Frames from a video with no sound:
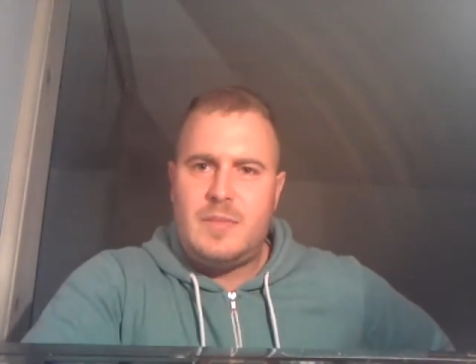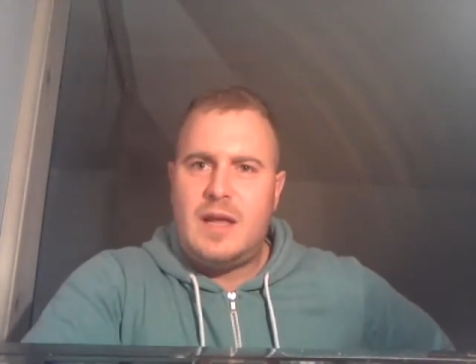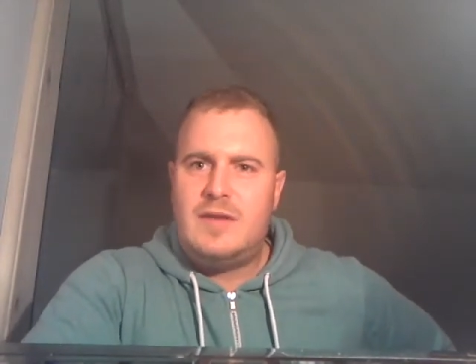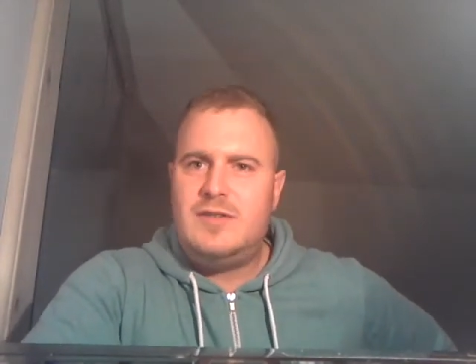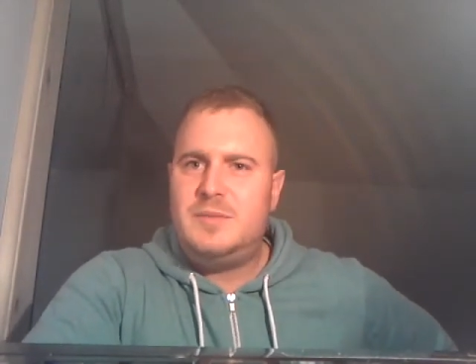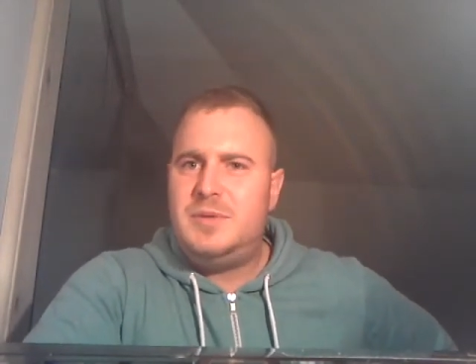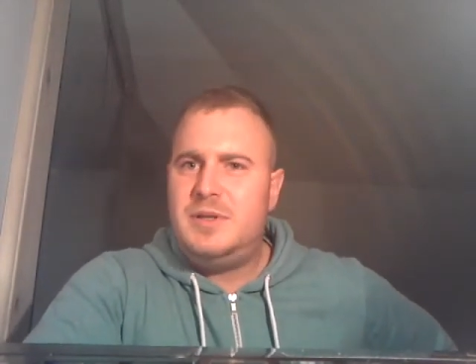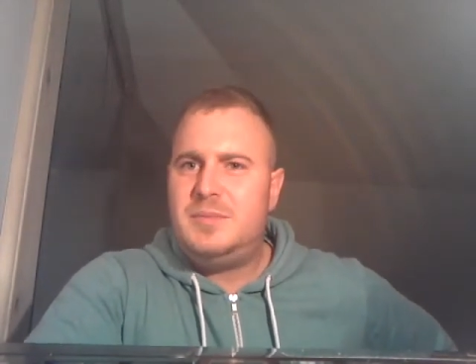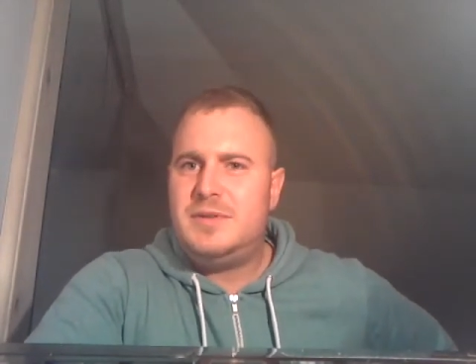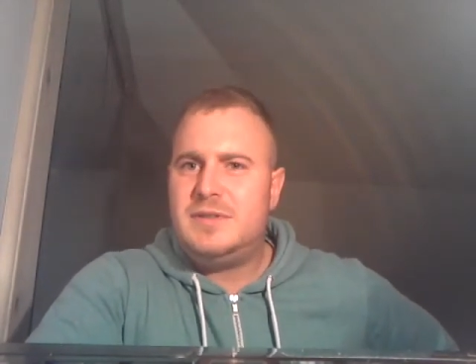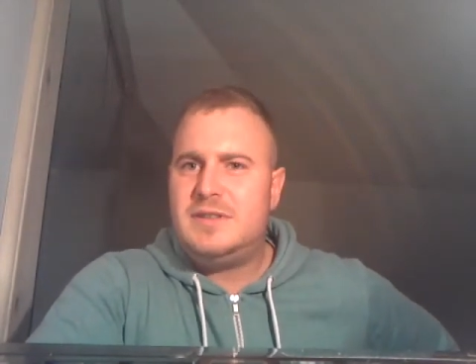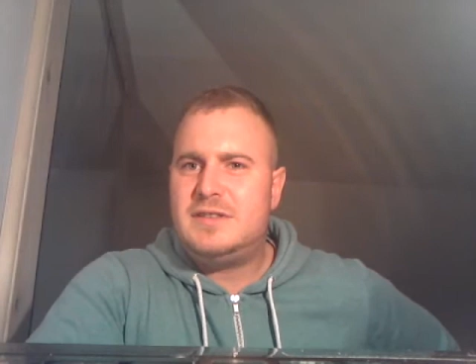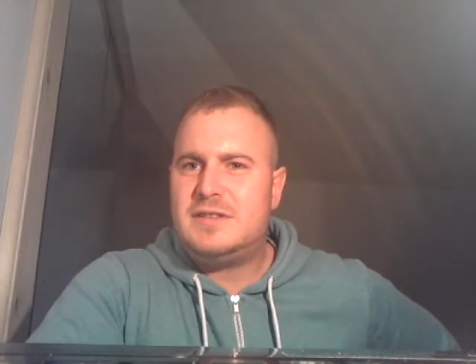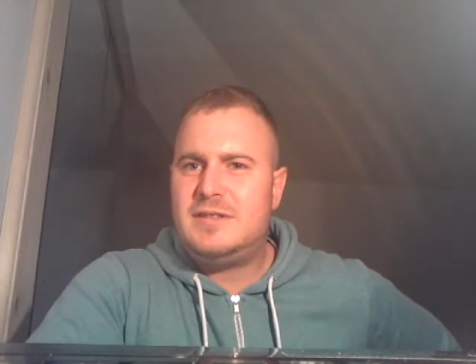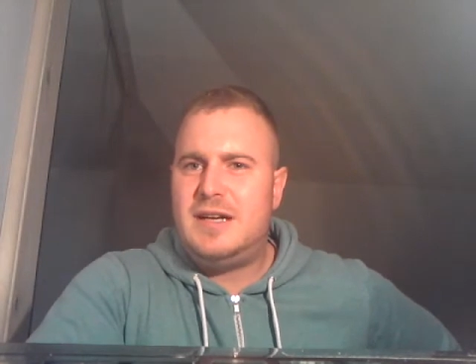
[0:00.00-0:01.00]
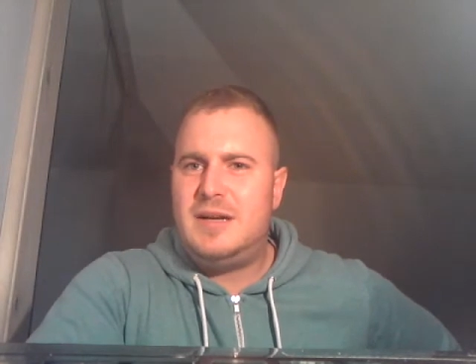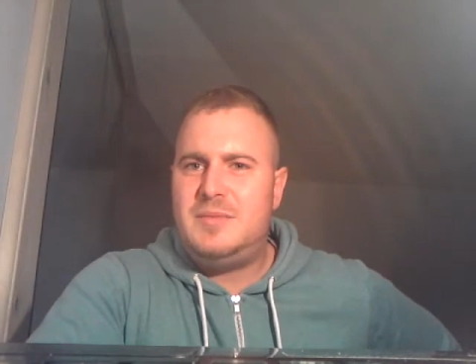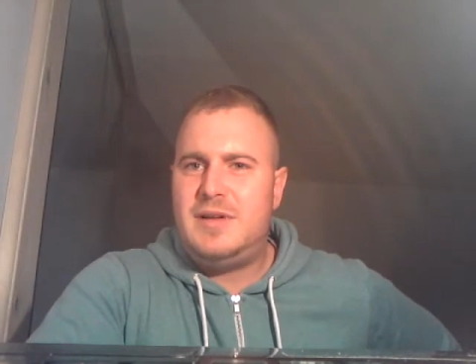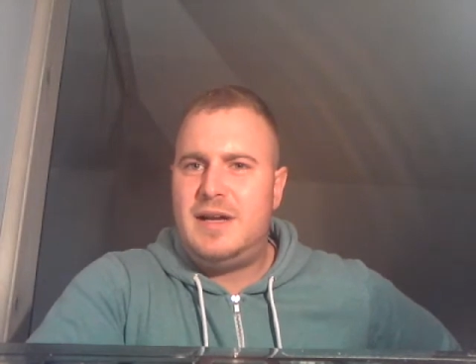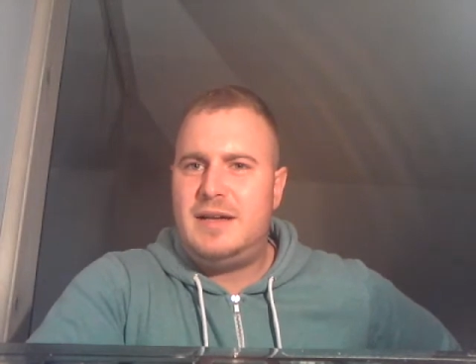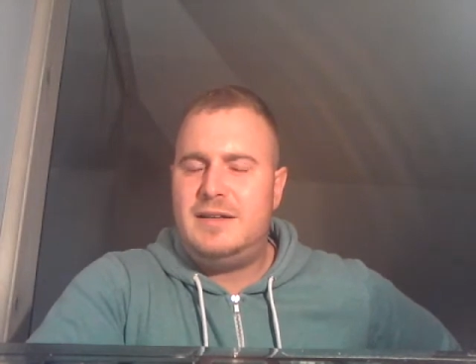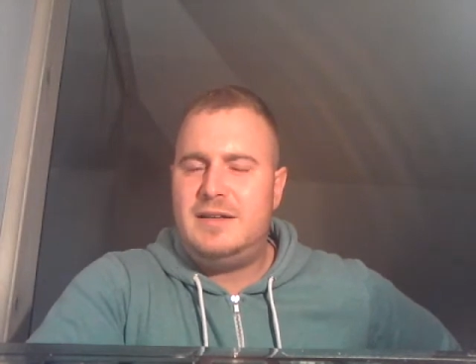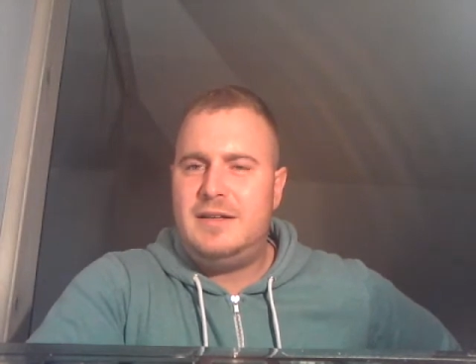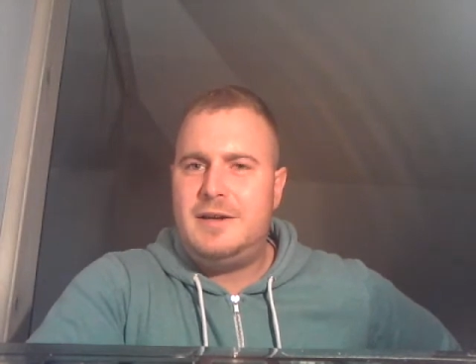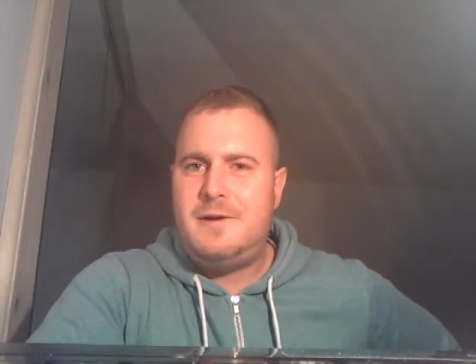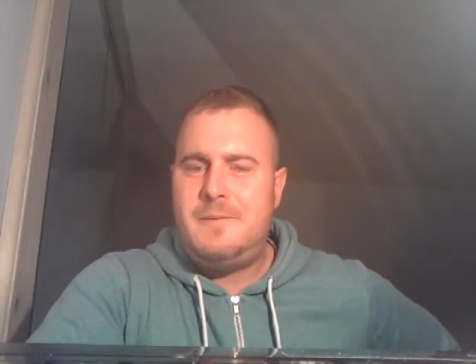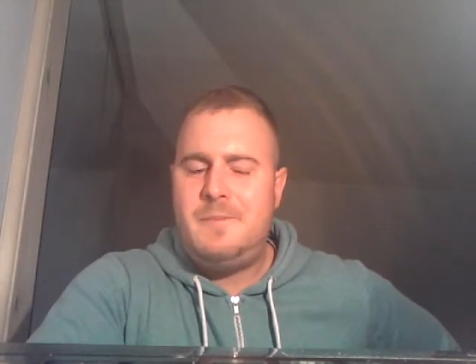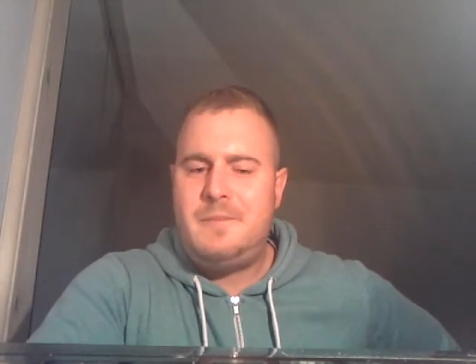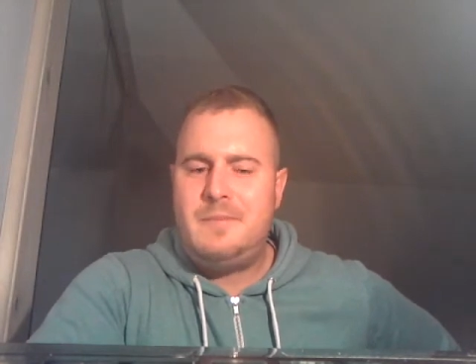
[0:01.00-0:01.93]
I've heard people describe that